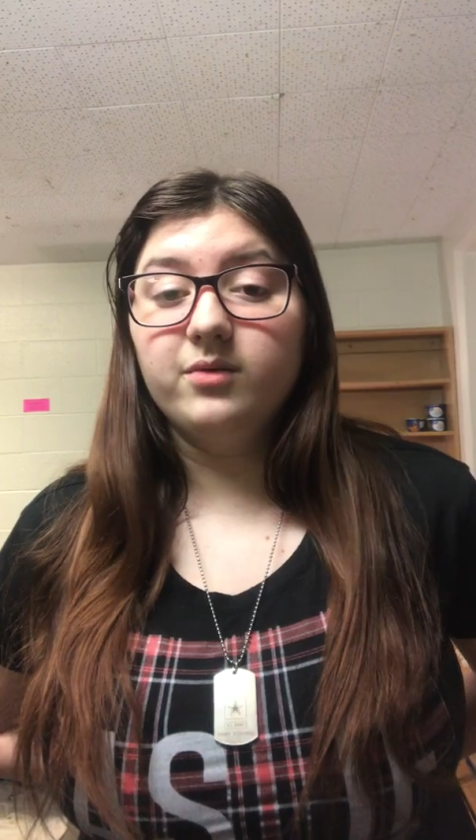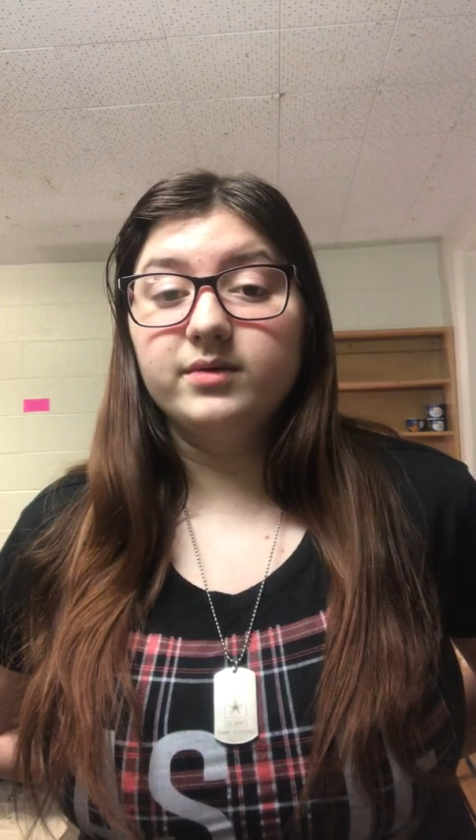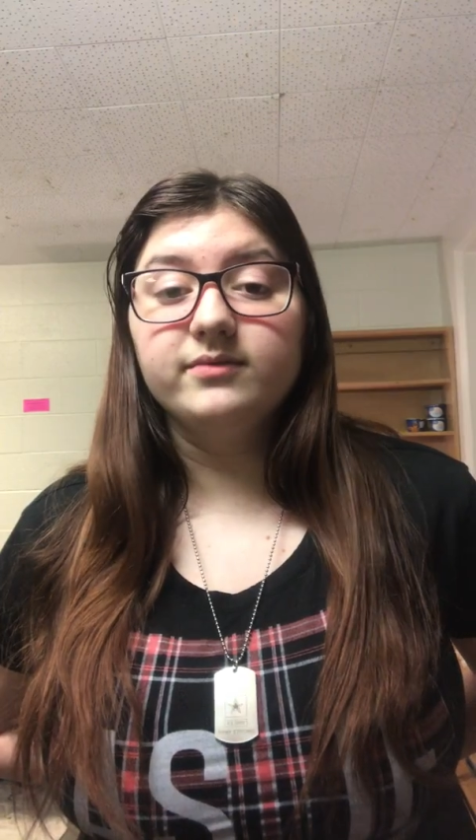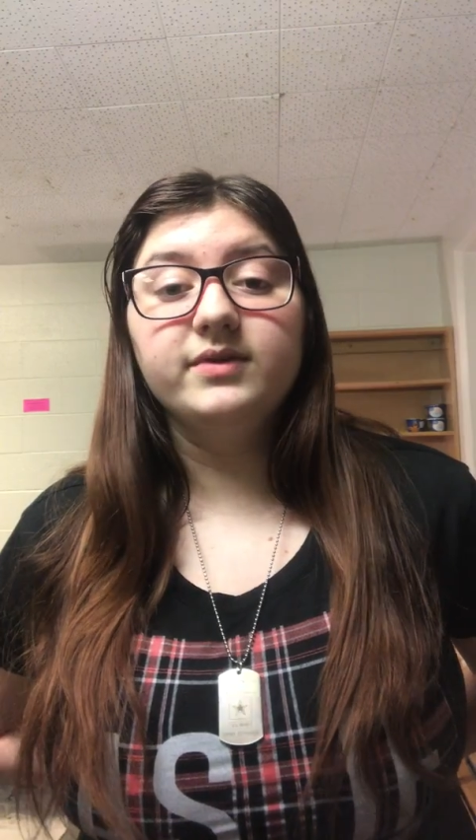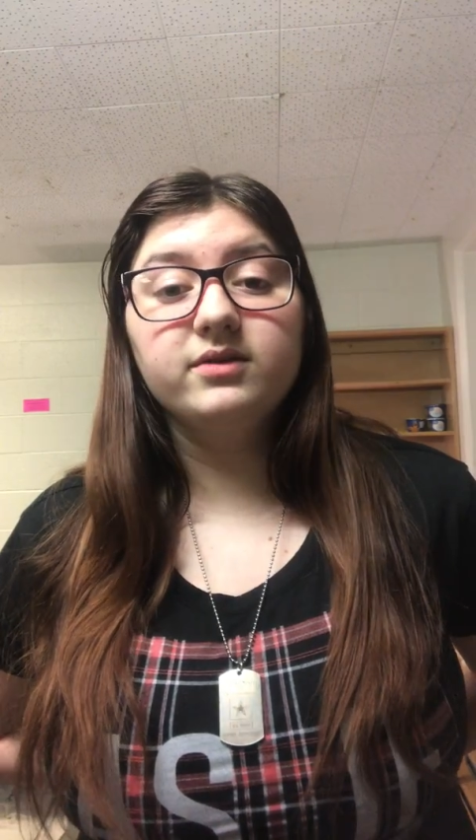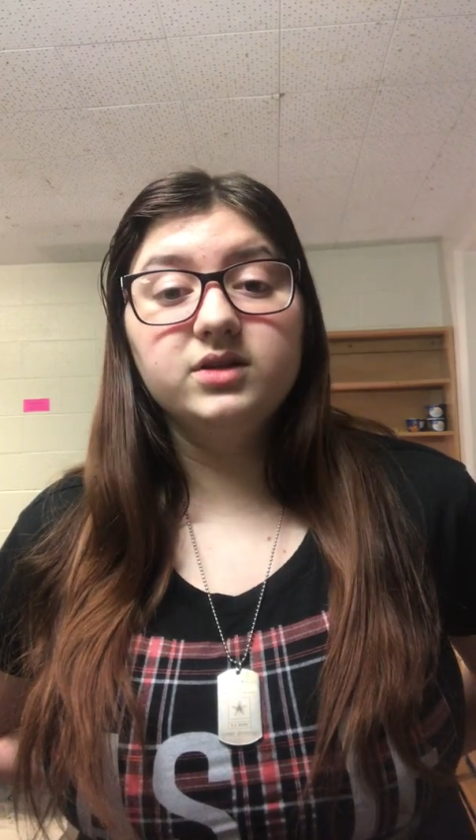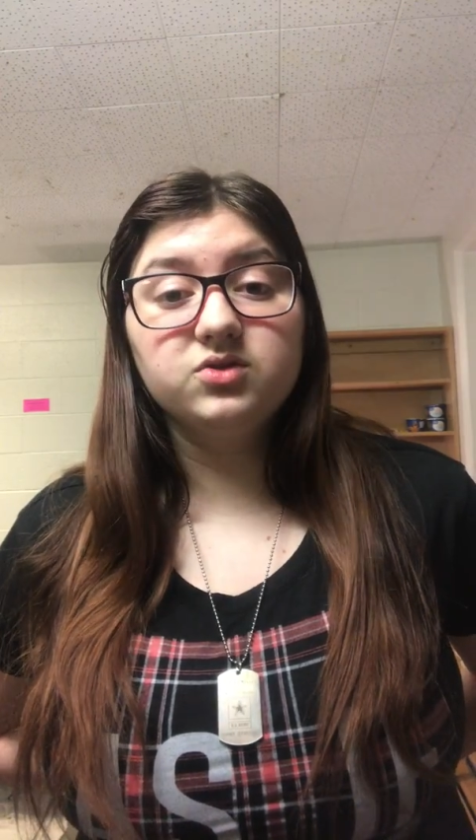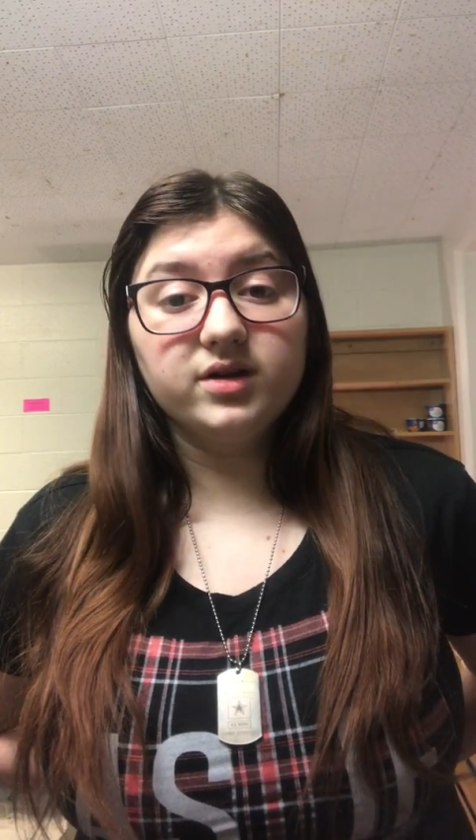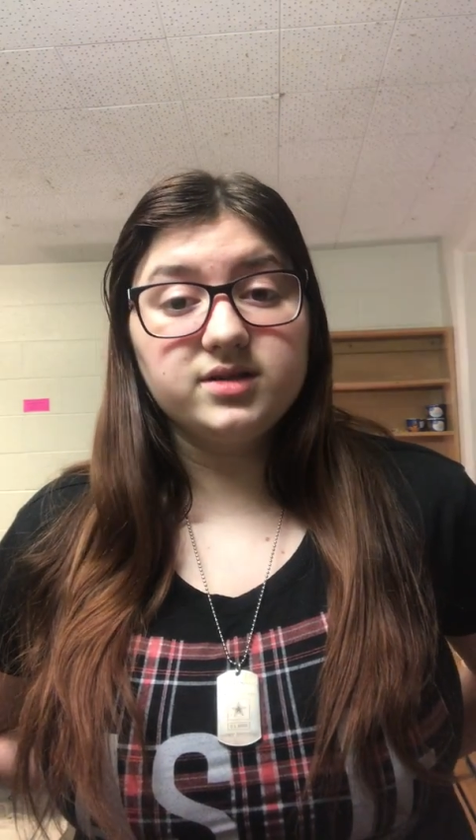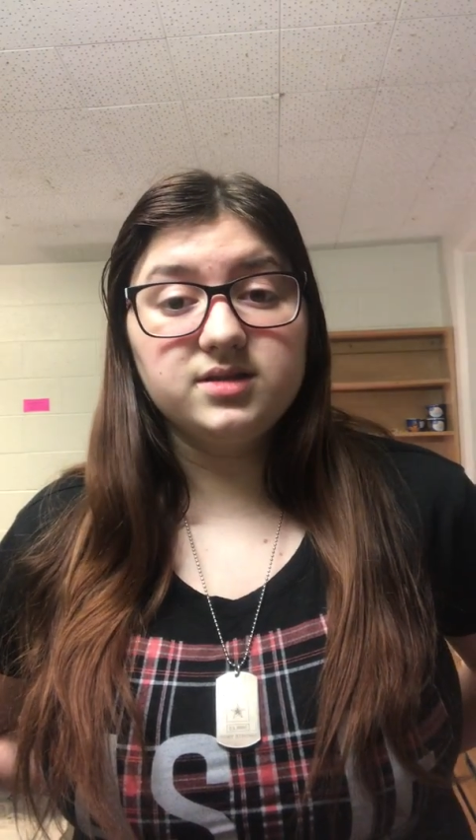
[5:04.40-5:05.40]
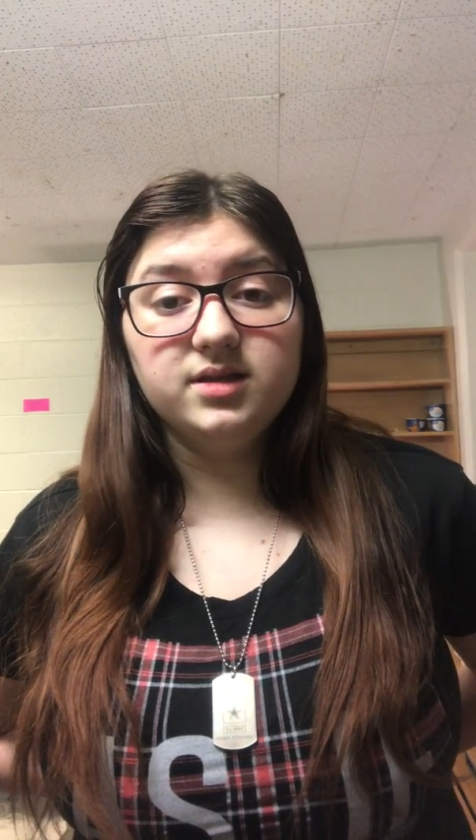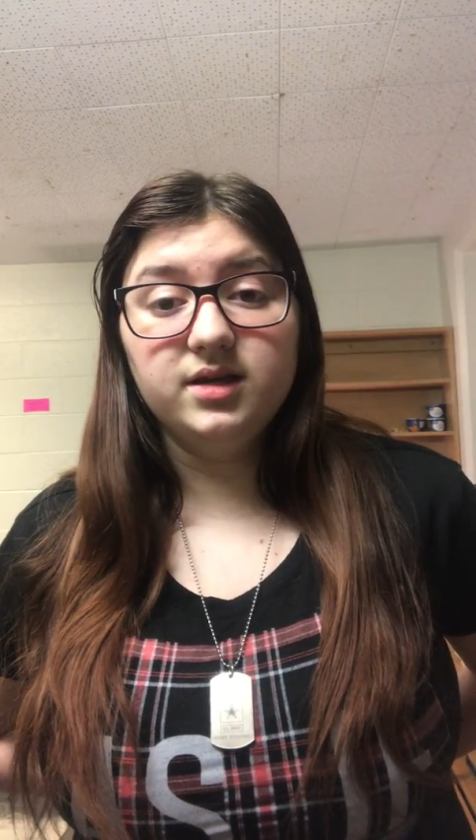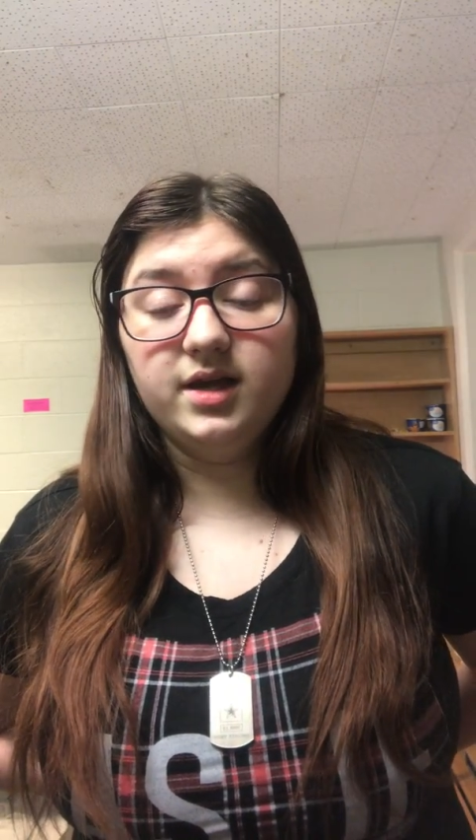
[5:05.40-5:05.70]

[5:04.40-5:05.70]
that were very trusted,